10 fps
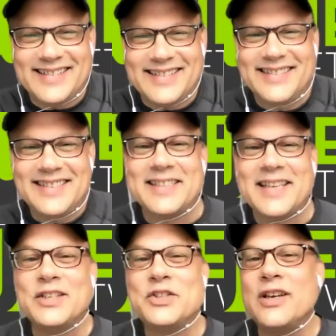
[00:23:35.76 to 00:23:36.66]

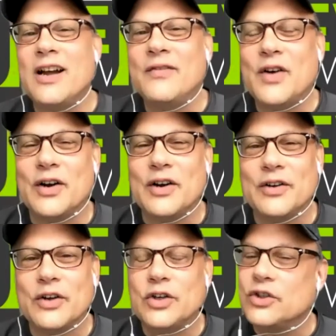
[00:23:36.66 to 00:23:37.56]
discussion of
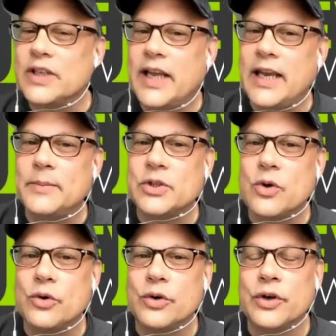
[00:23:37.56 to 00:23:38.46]
our Curt's Cannabis
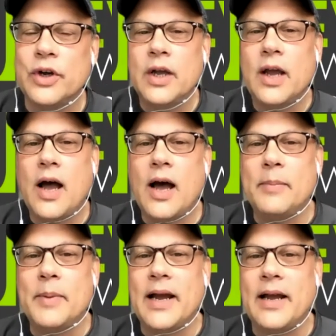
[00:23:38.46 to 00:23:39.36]
Corner.
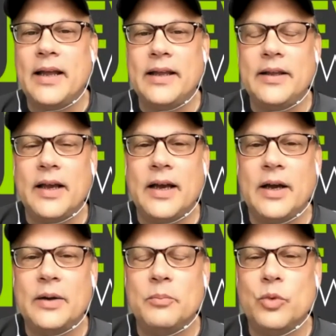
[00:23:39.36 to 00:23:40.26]
But I
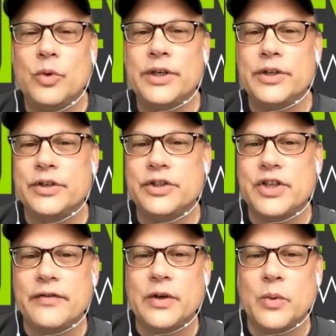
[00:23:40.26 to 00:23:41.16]
would encourage
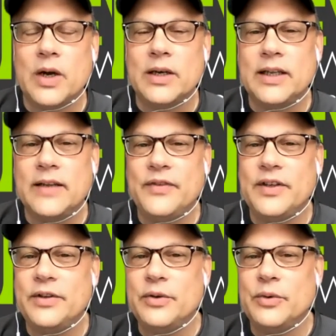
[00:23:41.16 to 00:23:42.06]
everyone, if
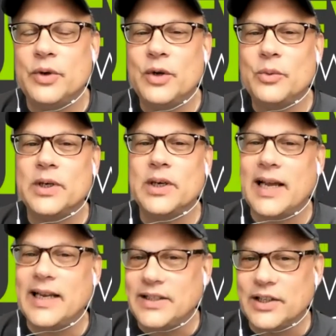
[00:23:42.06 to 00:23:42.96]
you would
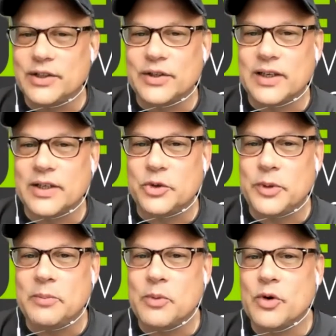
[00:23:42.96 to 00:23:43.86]
like to learn a little
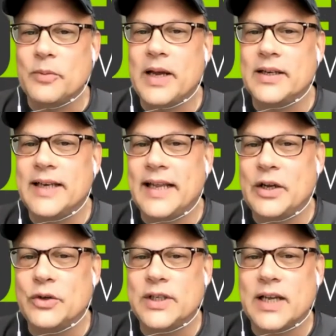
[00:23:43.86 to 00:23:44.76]
bit more about
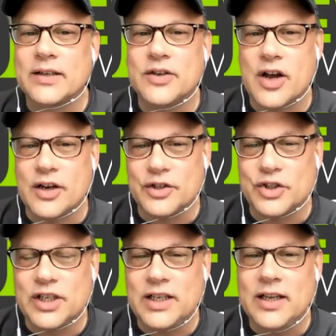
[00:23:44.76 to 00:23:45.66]

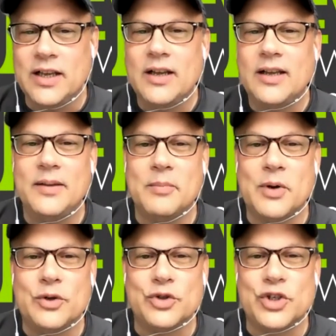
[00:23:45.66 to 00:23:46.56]
nanotechnology,
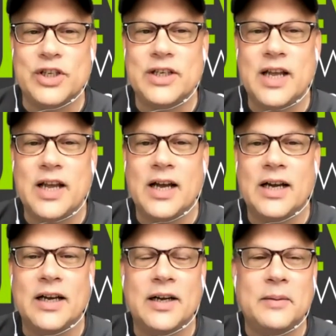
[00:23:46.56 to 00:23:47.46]
emulsion,
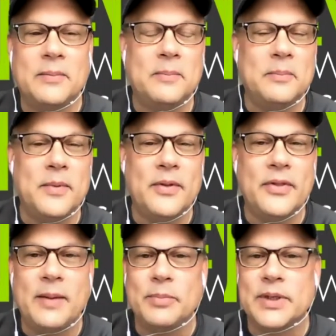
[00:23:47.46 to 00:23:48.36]

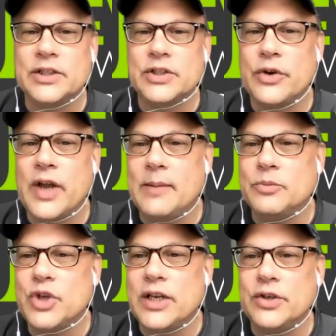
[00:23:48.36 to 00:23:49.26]
then please go to
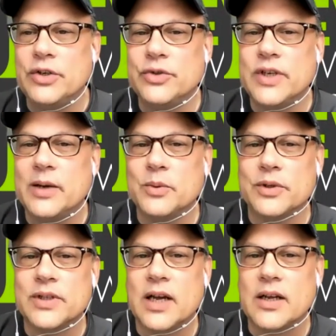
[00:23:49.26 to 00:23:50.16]

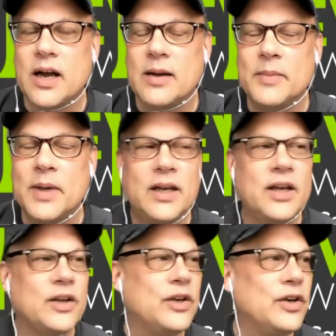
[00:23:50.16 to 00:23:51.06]
MJNewsNetwork.com.
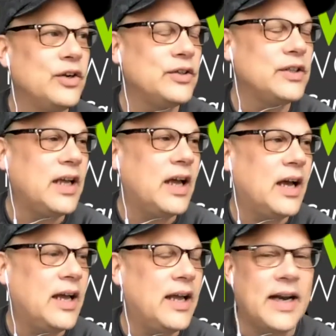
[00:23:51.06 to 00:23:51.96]
Curt
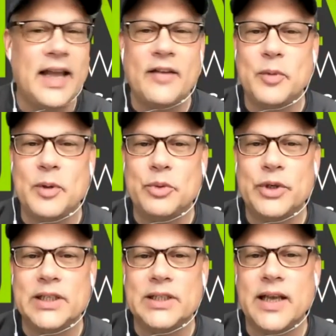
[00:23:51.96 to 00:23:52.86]
and I have been
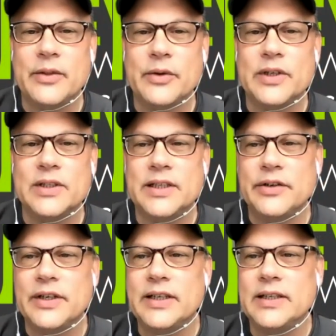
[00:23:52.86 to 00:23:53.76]
putting together a
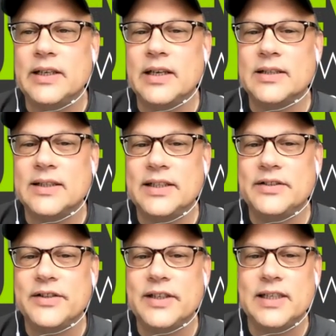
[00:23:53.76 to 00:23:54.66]

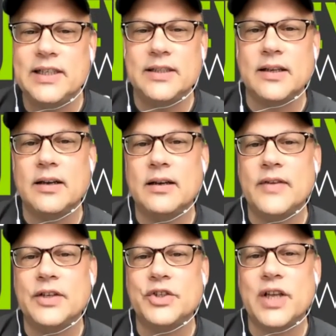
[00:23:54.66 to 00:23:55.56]
series of
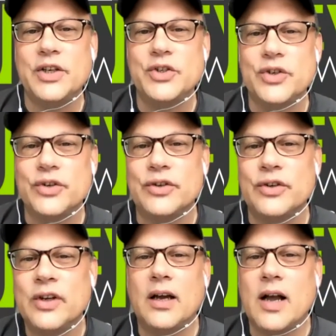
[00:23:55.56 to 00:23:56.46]
educational
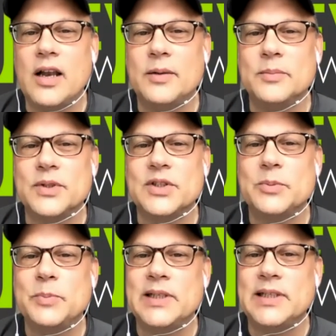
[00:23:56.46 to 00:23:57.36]
columns
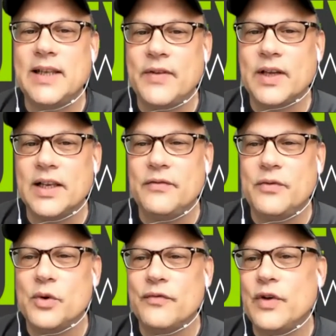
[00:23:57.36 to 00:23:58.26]
specifically
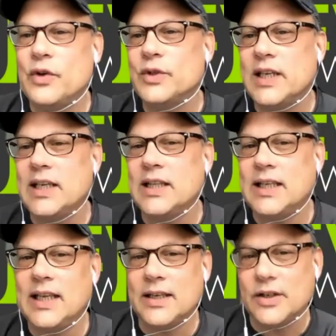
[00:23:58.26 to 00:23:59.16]
for folks in
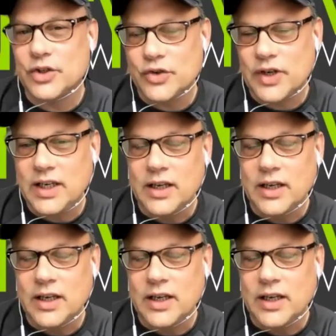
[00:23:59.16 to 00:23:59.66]
the industry.